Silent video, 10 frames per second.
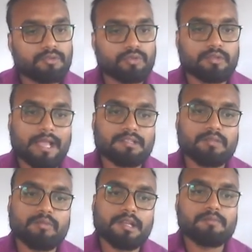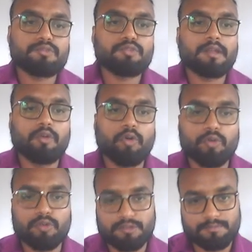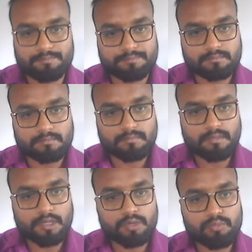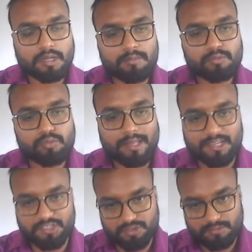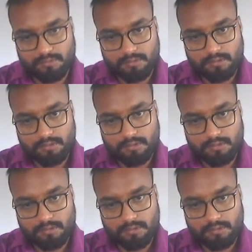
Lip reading: So the action will come to an hold. It will come to an end.